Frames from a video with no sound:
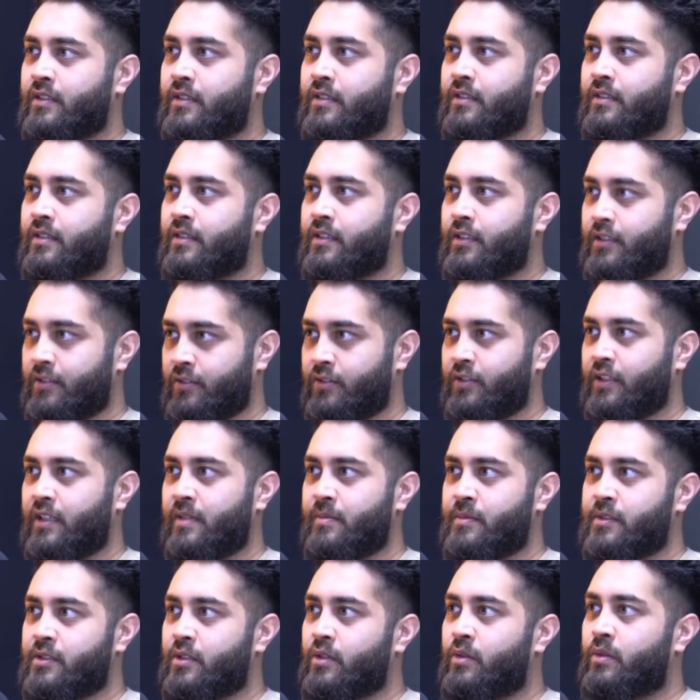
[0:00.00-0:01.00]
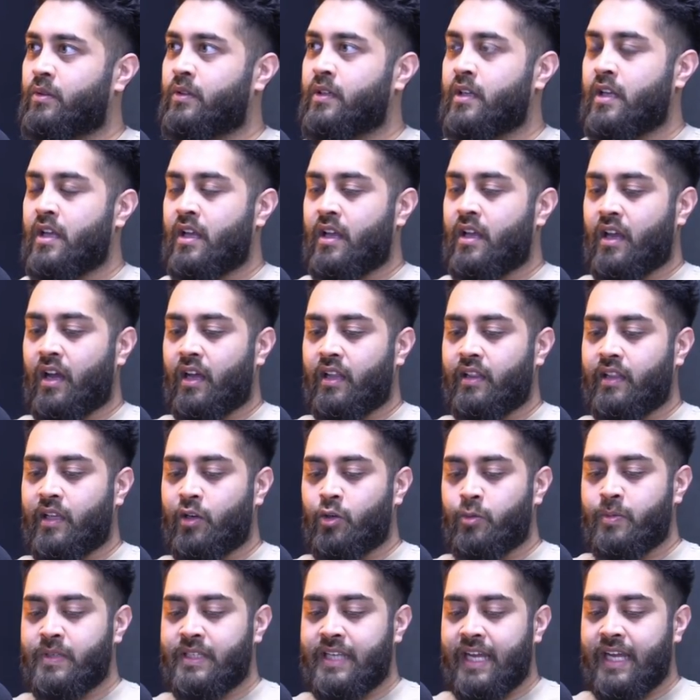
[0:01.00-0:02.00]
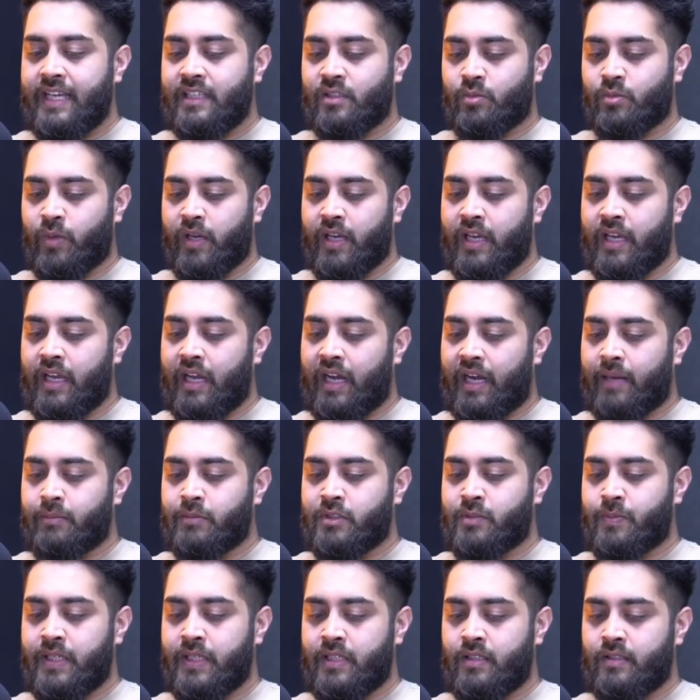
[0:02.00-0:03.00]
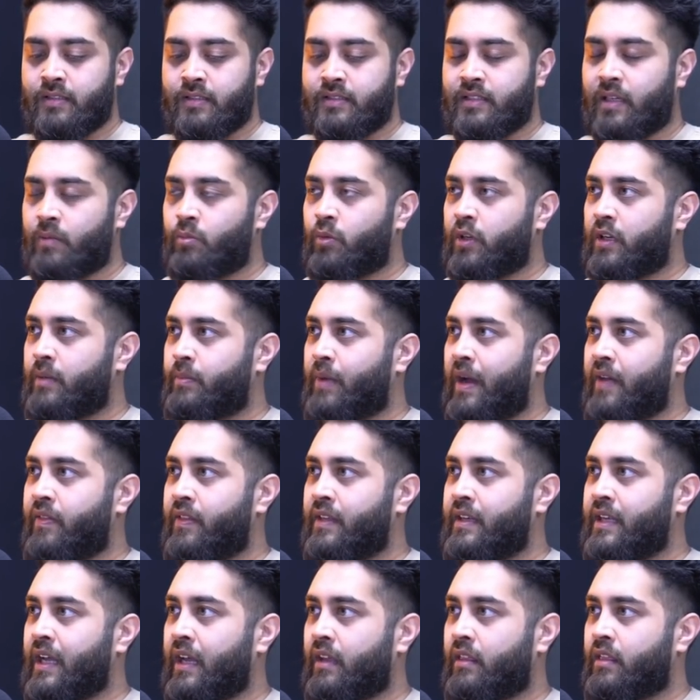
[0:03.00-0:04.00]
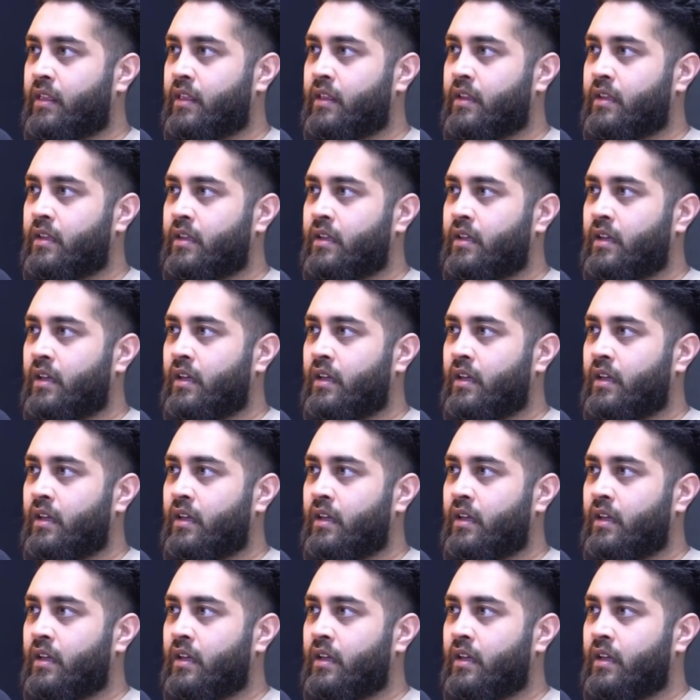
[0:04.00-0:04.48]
Do you get me? So there will be days where I'm speaking to someone about their death,